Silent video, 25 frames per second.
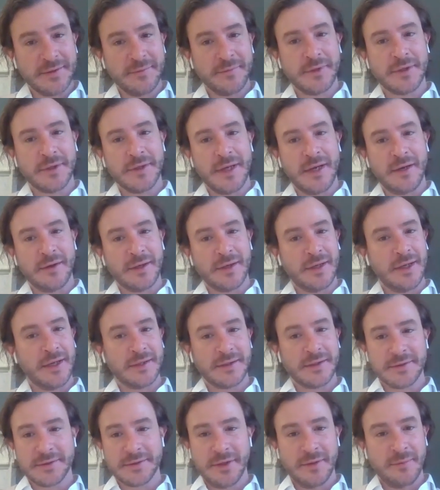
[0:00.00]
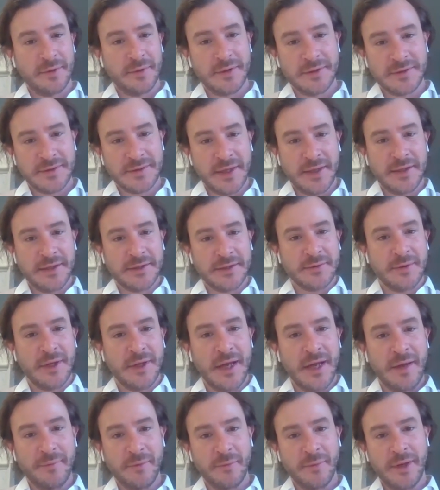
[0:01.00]
something down, collect a sample and send it to
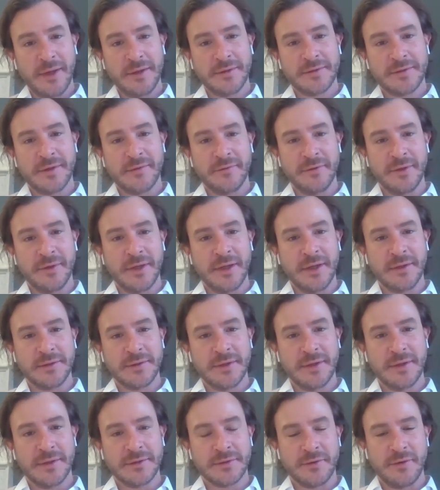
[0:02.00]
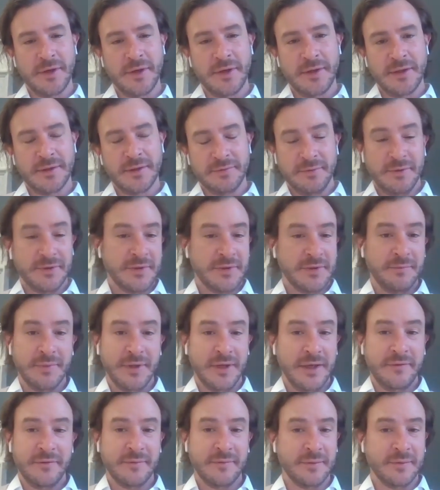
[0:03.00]
a lab and wait 7 days. Yeah, it's great. Yeah. It's
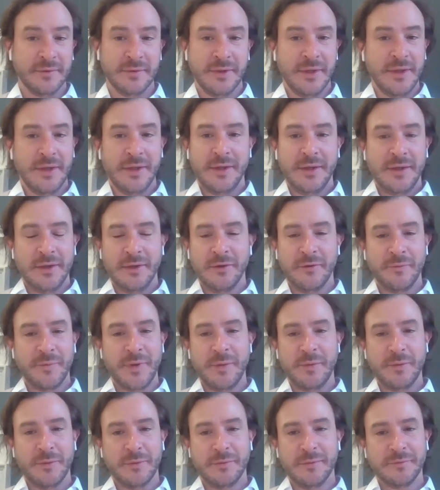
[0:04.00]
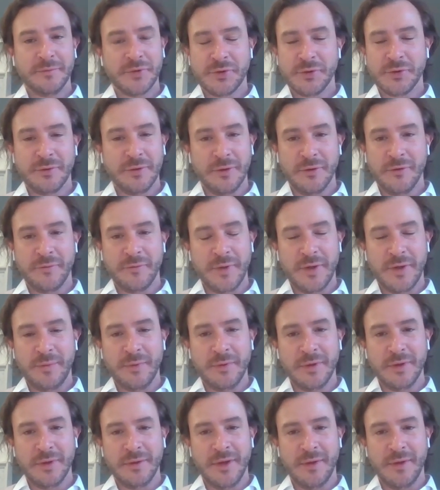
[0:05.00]
unbelievable. A lot of people, I'm sure a lot of
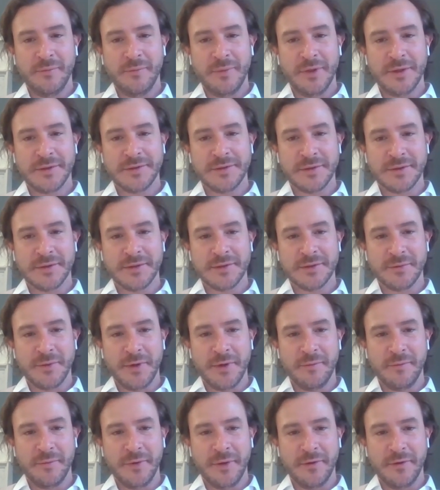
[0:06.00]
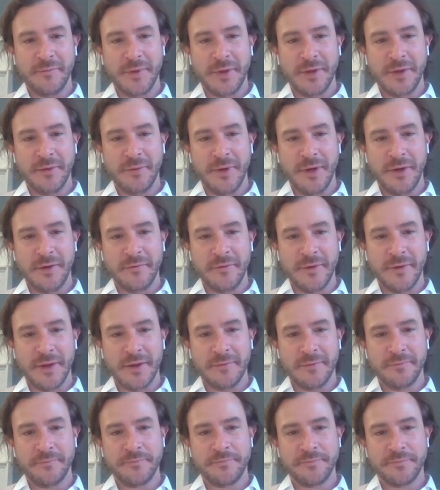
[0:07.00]
people listening to this won't have been aware of
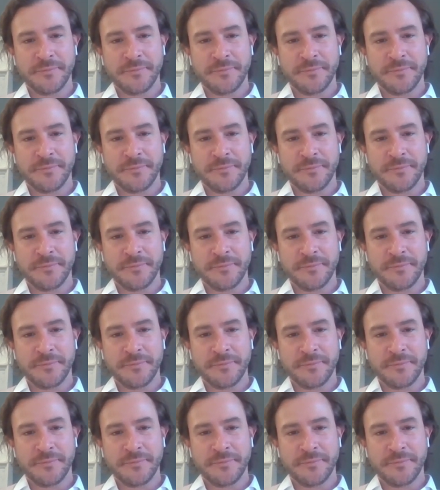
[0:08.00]
that.